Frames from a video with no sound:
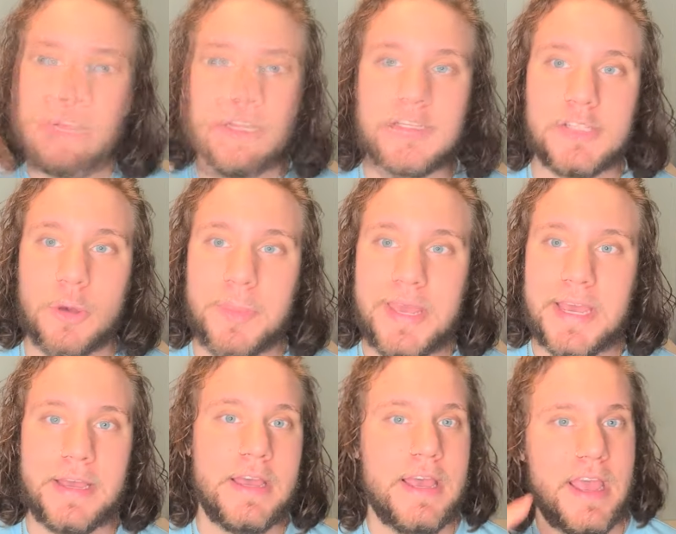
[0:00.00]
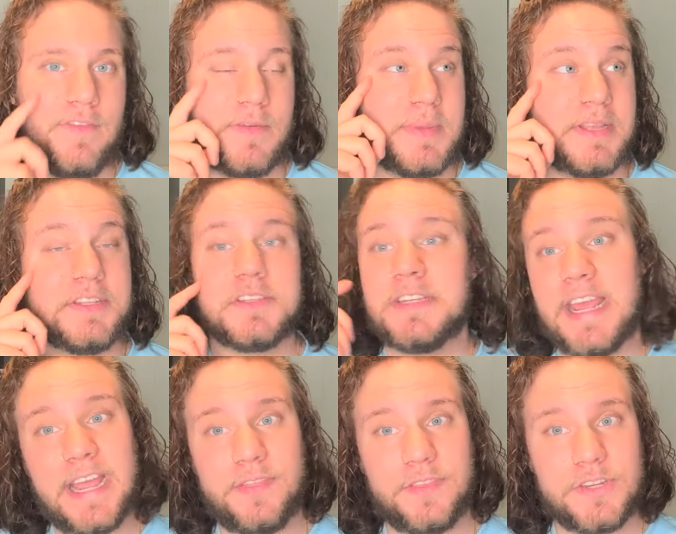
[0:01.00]
so be it. If it means
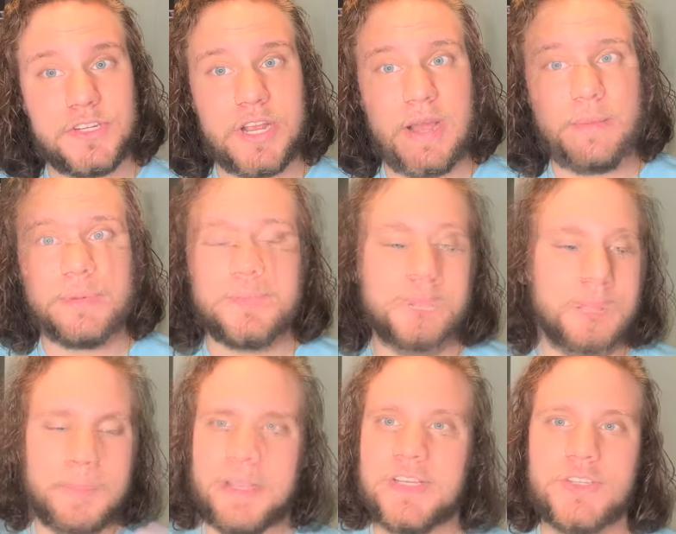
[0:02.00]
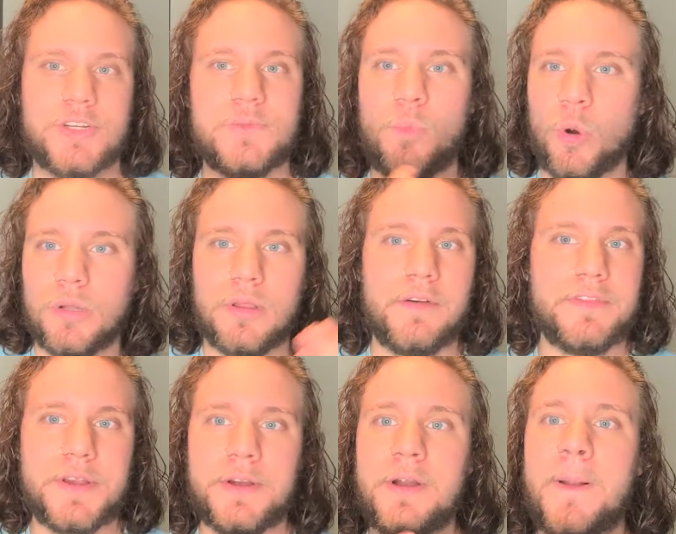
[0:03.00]
staying at this job because there's more love
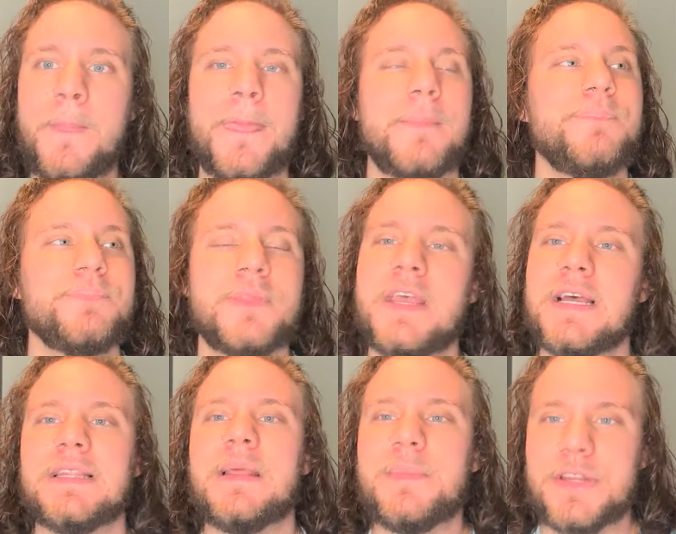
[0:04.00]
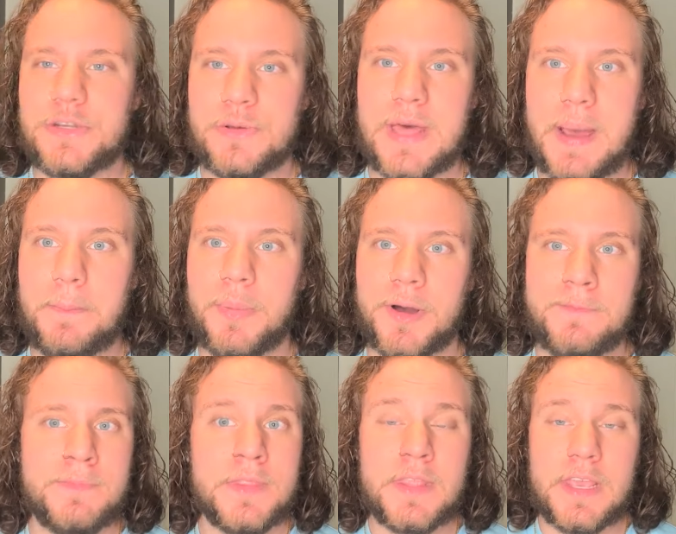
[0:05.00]
here, let me do that. But
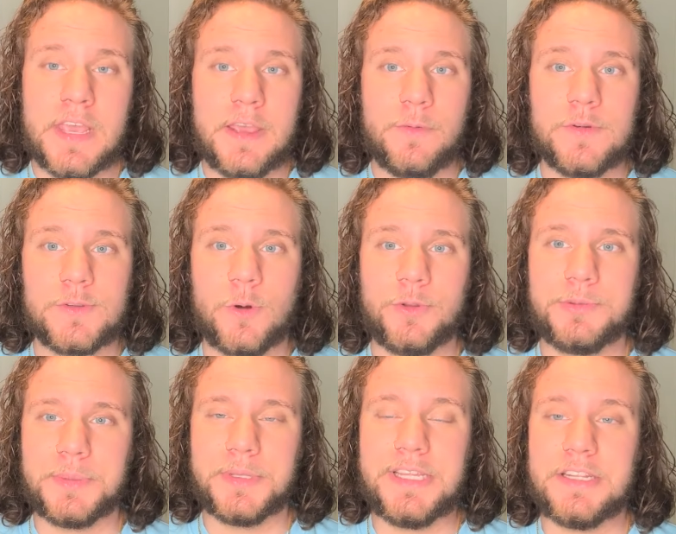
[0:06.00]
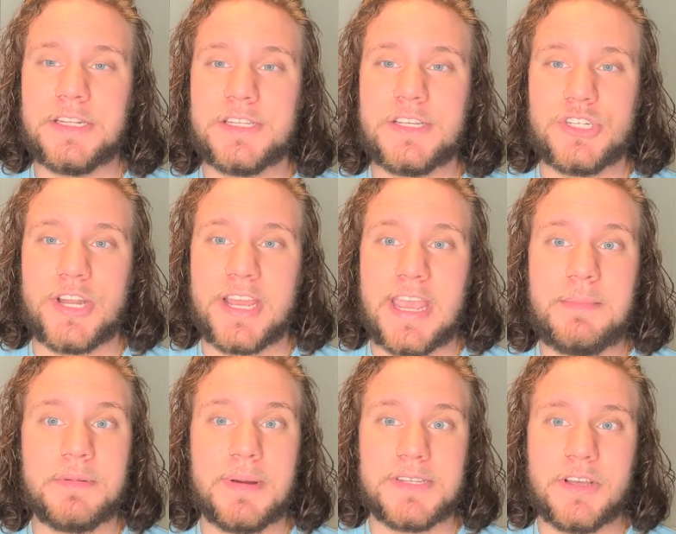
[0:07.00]
it was ultimately the decision I came
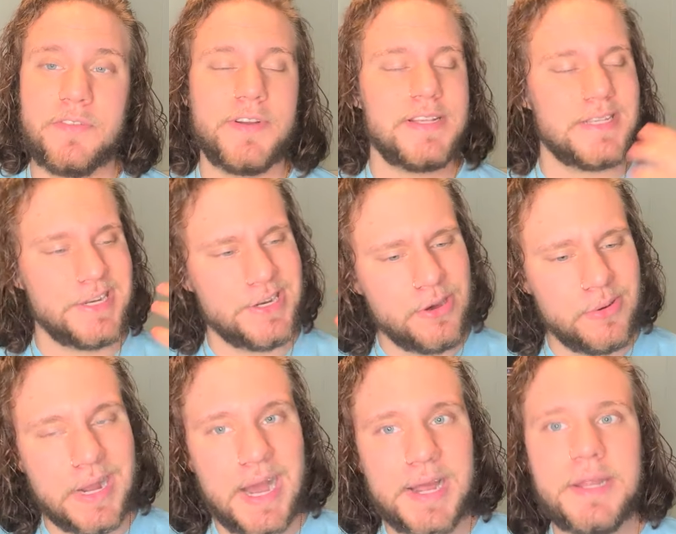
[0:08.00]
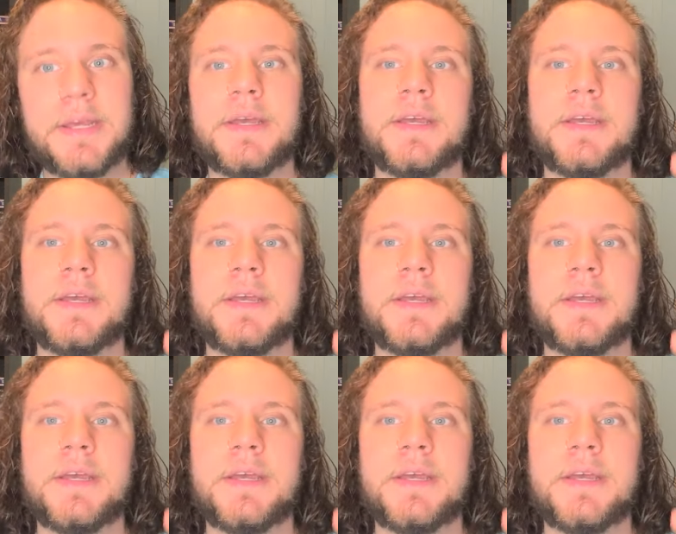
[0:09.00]
to myself, and I said, you know what, God,